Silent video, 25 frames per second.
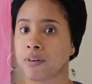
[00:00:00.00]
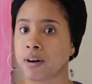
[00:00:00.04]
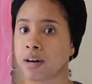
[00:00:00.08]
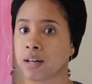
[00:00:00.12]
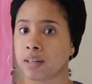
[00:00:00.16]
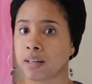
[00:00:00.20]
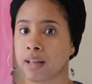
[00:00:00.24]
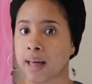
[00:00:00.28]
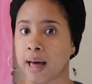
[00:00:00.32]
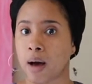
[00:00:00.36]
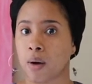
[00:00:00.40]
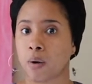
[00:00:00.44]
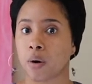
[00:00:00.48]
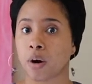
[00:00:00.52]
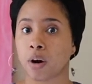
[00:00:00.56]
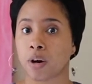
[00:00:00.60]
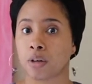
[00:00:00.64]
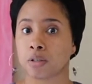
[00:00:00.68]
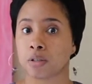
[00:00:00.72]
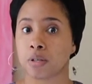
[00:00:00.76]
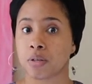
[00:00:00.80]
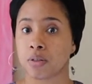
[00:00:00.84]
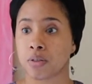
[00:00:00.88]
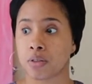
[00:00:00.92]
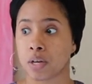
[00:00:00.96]
and allow
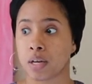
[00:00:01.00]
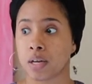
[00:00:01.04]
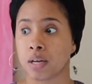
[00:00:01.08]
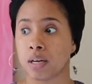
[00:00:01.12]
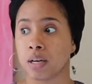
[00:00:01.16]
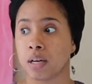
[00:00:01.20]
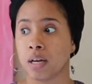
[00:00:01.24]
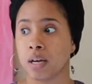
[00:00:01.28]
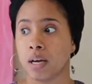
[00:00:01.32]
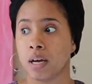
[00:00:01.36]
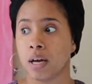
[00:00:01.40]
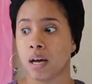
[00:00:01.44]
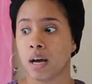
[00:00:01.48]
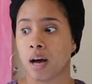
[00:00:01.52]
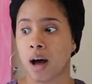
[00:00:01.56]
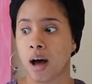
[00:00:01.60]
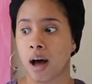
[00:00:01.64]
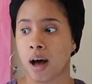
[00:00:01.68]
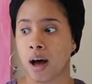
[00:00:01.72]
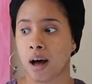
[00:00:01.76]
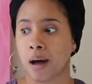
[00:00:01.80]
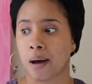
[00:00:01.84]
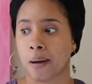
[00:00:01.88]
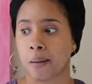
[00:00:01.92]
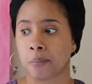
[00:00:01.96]
her to then
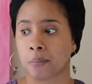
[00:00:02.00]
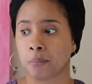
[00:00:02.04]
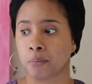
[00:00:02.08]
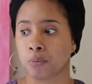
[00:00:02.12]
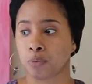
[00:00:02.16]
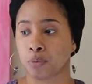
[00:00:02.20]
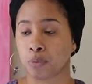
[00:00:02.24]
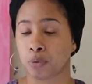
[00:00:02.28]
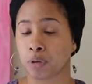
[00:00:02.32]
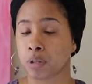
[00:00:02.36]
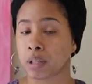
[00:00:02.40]
Um,